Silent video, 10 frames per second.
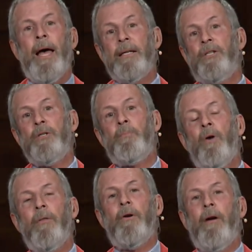as his
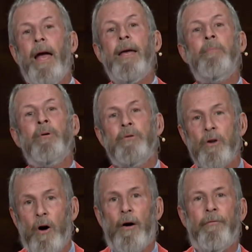brother
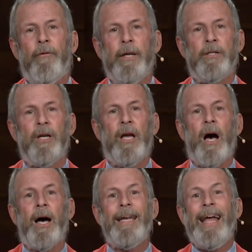Abel's offering to God.